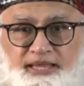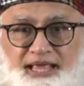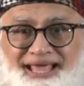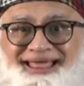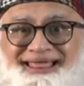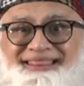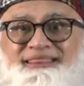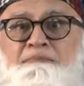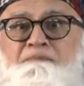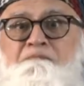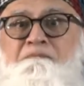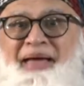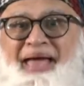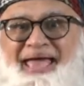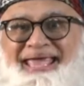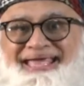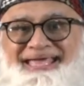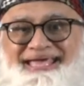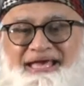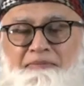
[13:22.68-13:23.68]
the
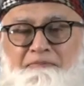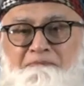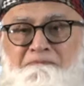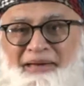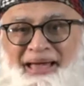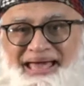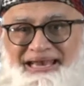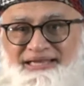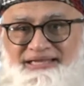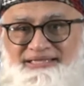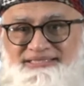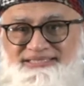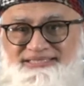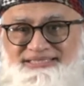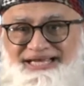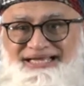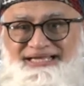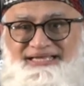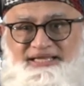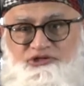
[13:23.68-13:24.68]
bank balance
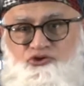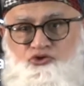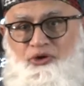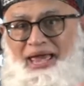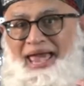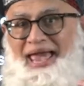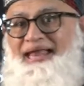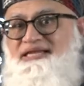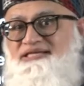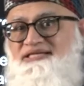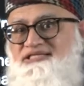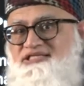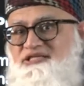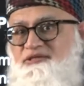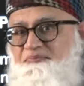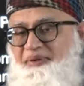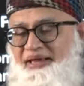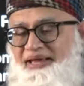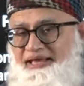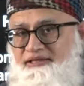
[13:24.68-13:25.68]
that you
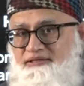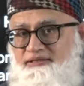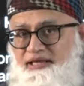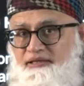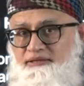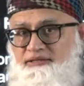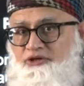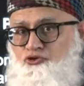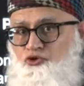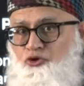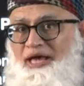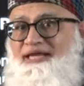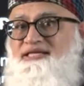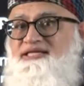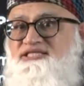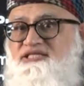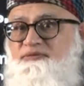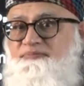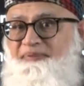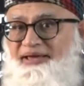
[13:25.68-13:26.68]
anticipate
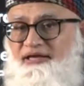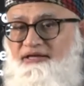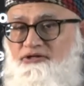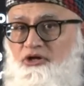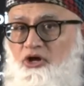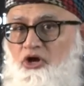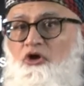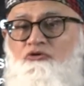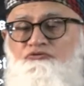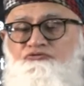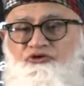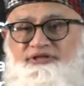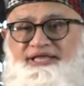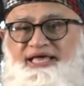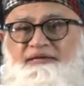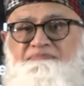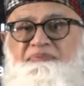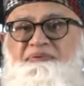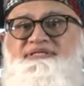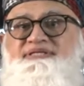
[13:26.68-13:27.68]
for
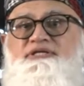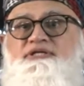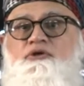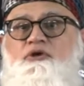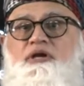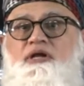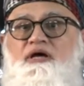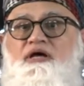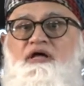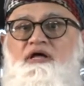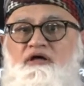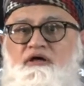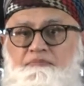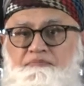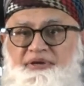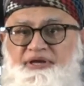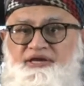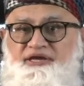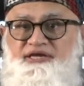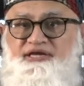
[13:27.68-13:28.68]
that particular
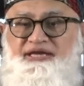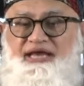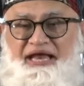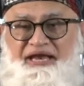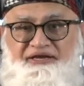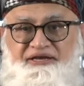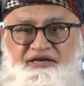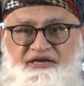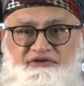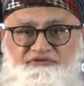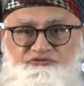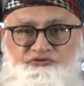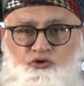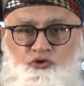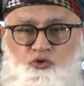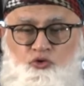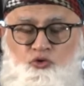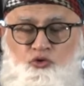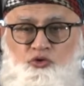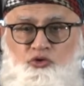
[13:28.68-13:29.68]
period under
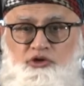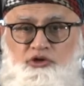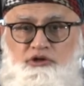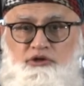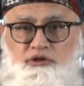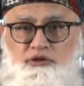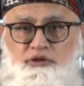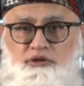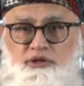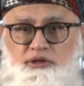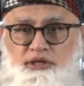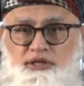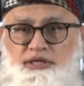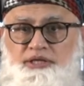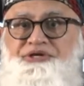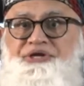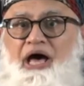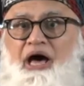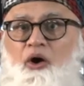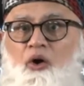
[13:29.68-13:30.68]
review.
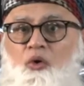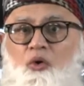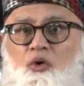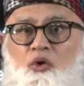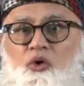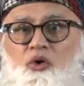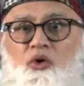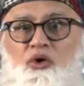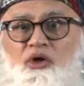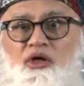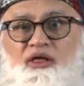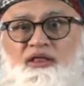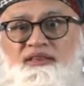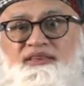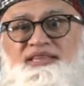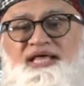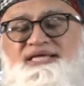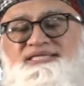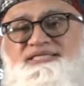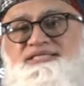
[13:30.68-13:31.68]
Now,
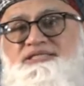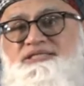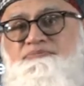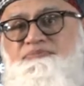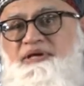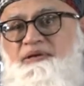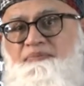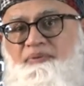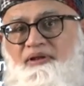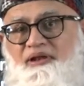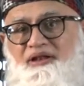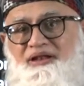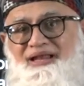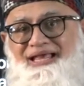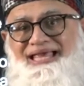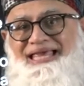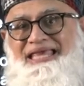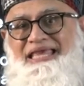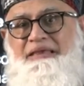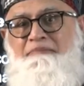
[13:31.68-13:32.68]
this, people,
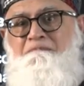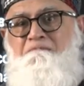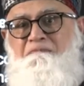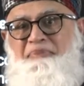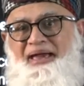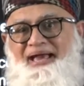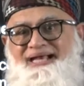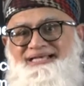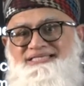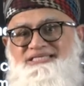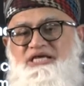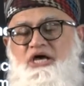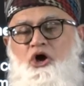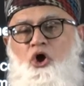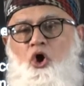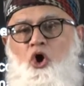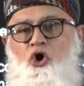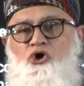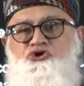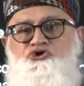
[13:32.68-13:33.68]
impacts
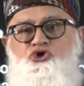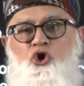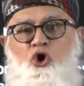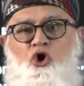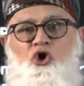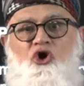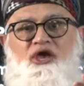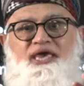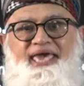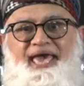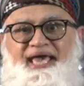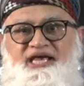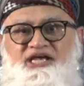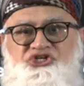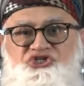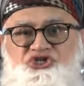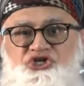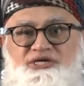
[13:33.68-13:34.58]
on your cash